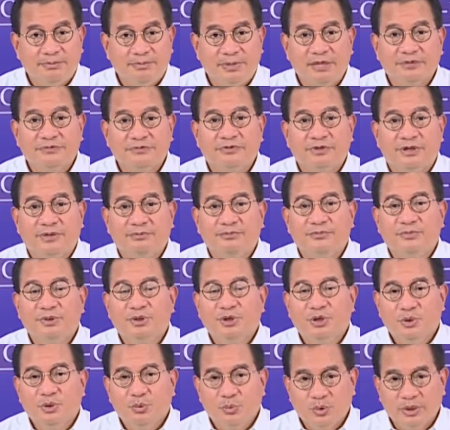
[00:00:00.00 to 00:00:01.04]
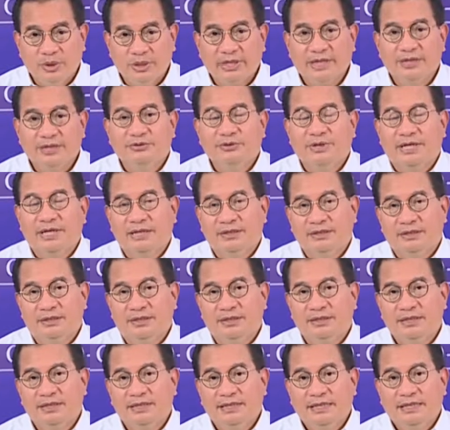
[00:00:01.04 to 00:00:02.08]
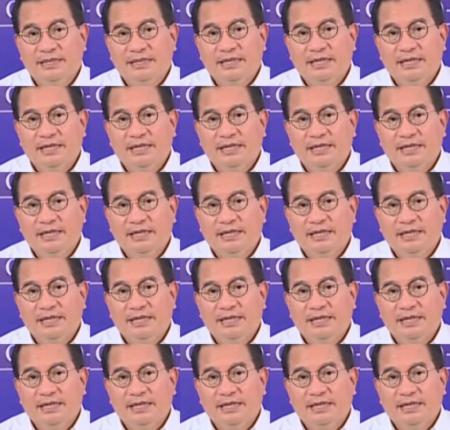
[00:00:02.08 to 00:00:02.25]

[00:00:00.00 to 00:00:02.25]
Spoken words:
apart from working together